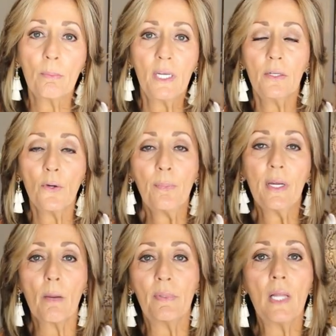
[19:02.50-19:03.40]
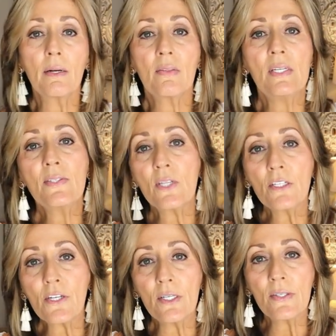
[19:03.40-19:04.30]
know me, I don't pick up a lot of these
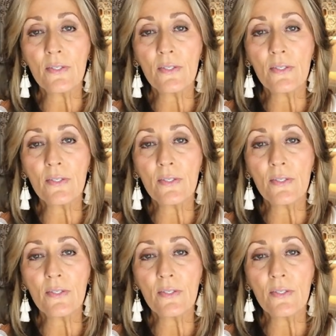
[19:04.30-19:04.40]
dishes,